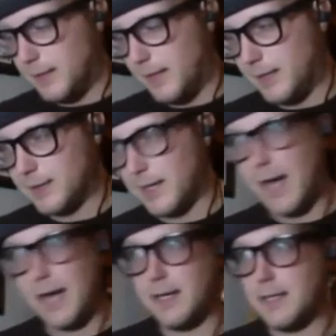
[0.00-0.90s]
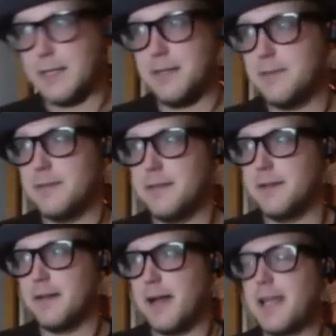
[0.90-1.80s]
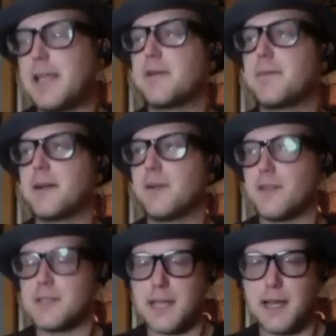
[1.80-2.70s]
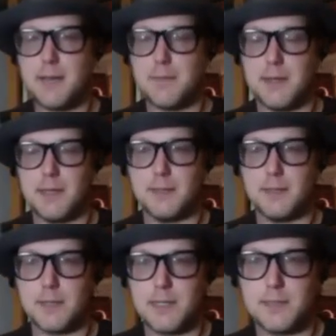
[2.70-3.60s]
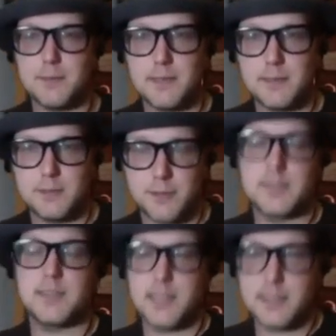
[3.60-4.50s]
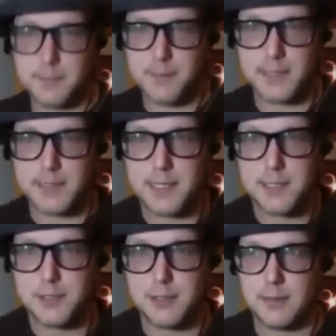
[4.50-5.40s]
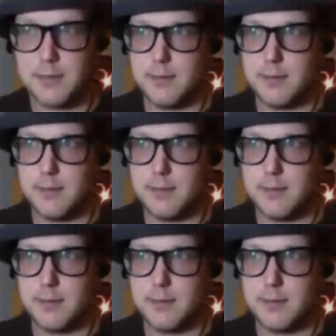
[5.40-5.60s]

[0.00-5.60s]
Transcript: And I hear about it all the time, and transcendental meditation.